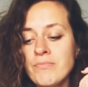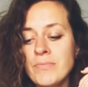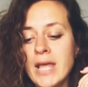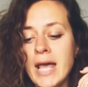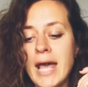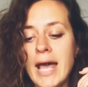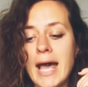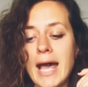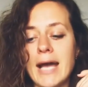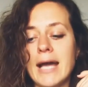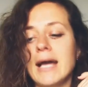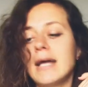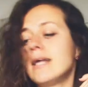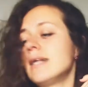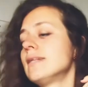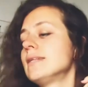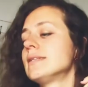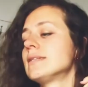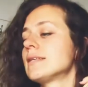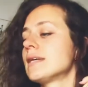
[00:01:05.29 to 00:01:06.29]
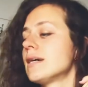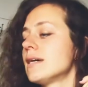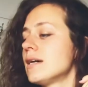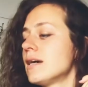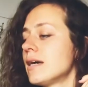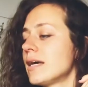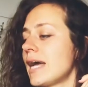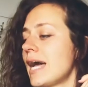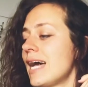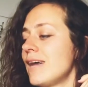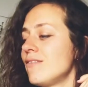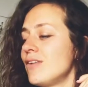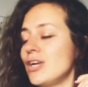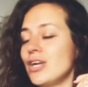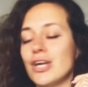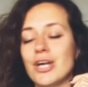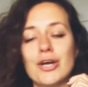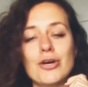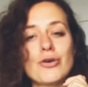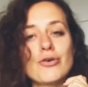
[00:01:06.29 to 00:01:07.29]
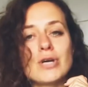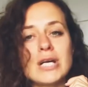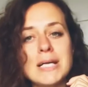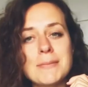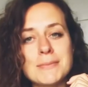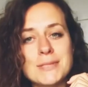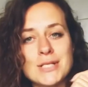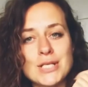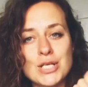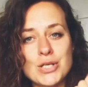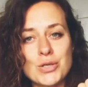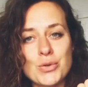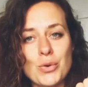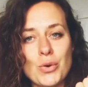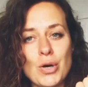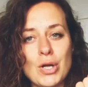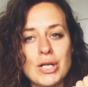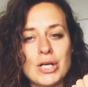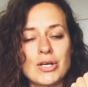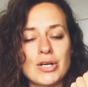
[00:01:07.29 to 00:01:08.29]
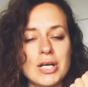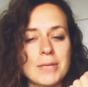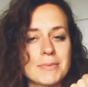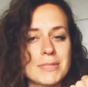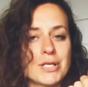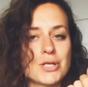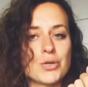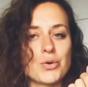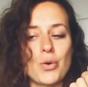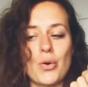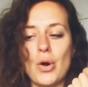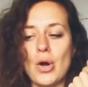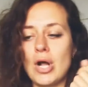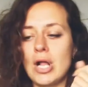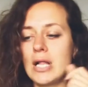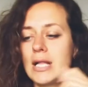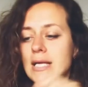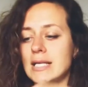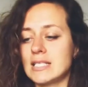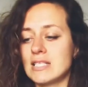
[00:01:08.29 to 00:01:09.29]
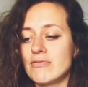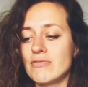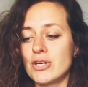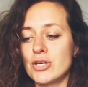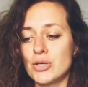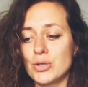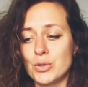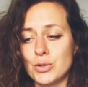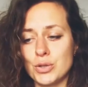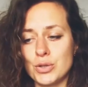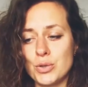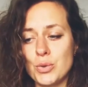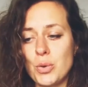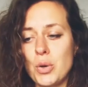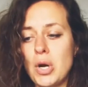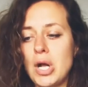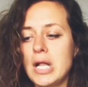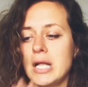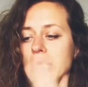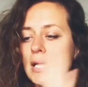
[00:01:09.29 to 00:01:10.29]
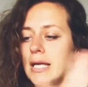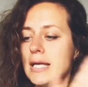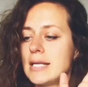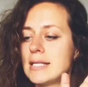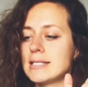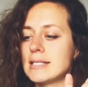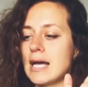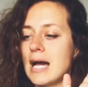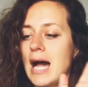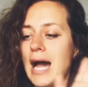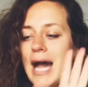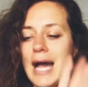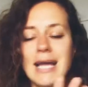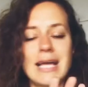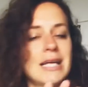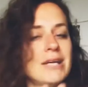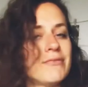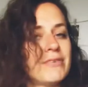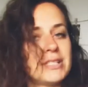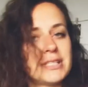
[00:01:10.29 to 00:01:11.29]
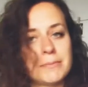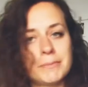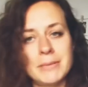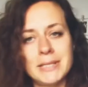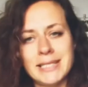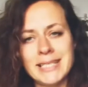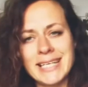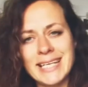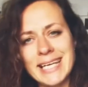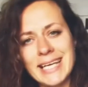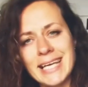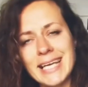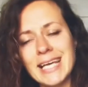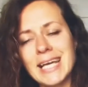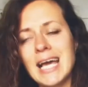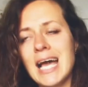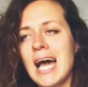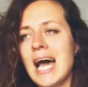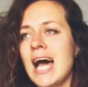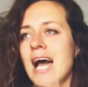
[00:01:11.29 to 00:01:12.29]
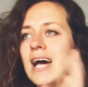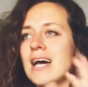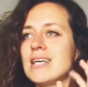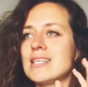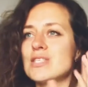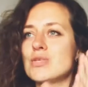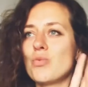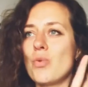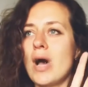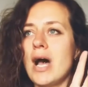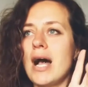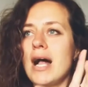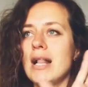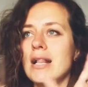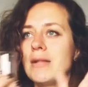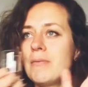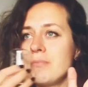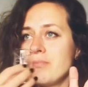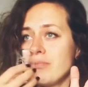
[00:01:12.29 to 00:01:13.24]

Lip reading: And I have in here grapeseed oil. Grapeseed oil, it's very good oil. It's a high in vitamin E as well.